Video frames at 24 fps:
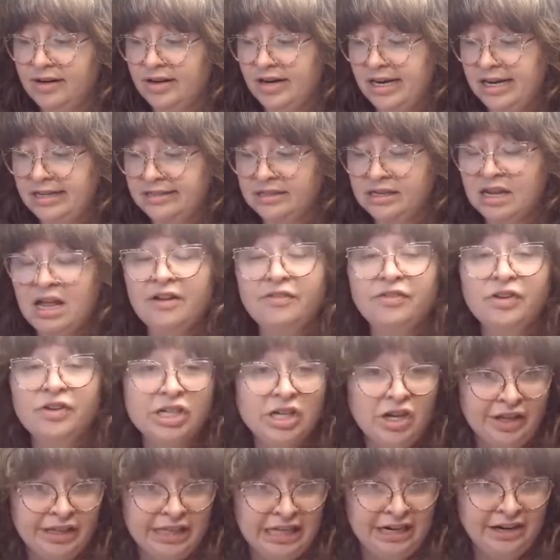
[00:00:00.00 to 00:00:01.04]
it's covering
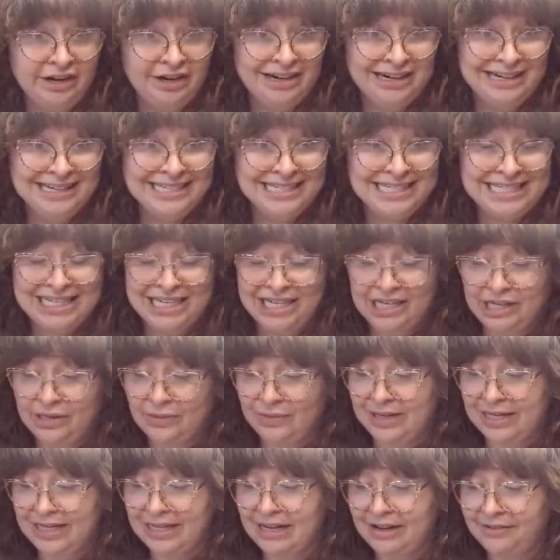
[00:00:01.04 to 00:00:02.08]
all the areas that you
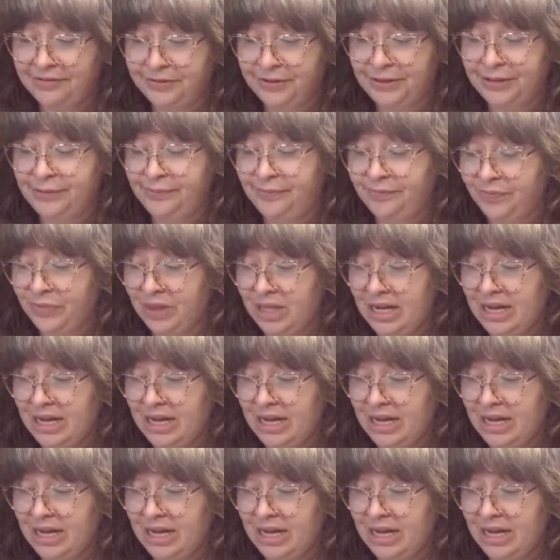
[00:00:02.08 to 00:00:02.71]
want to cover.